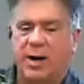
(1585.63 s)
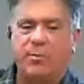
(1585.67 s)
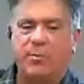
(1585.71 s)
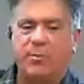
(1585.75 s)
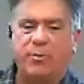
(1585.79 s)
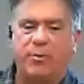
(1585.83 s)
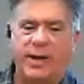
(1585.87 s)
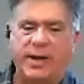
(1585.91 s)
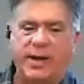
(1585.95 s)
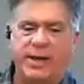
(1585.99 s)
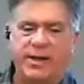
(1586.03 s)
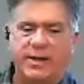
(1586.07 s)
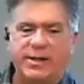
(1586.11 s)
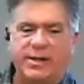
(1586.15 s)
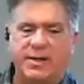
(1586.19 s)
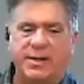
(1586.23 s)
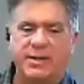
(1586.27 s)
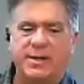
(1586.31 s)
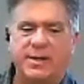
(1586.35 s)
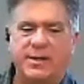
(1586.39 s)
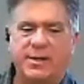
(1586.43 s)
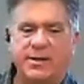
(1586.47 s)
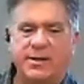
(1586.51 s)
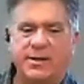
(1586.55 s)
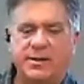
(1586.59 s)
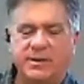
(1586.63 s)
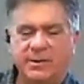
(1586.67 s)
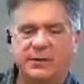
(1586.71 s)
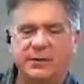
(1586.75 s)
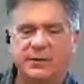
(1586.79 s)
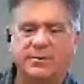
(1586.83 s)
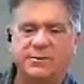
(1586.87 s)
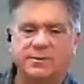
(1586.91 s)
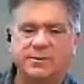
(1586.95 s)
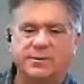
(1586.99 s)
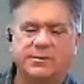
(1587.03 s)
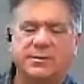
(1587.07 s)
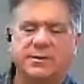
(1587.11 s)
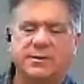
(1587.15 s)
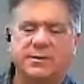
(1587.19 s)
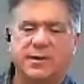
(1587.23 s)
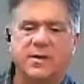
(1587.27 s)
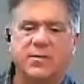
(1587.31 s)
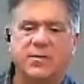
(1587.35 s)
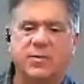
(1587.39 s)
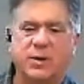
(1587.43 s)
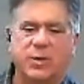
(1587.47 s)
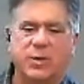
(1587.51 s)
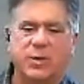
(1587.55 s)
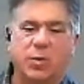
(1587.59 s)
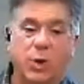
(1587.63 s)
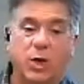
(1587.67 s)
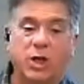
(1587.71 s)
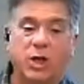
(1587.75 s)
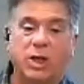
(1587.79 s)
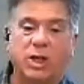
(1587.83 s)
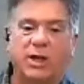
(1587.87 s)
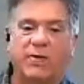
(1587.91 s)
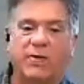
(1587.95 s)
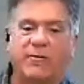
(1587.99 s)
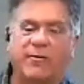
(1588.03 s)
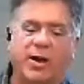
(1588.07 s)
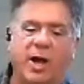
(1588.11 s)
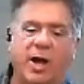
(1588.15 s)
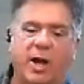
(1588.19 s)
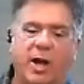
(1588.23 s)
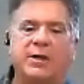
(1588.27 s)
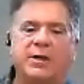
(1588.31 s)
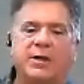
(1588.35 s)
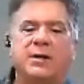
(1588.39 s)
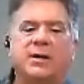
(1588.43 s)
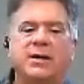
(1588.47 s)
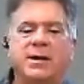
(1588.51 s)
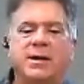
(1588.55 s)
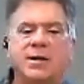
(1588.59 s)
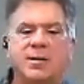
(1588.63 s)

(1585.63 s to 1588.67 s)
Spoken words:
operate with one glove on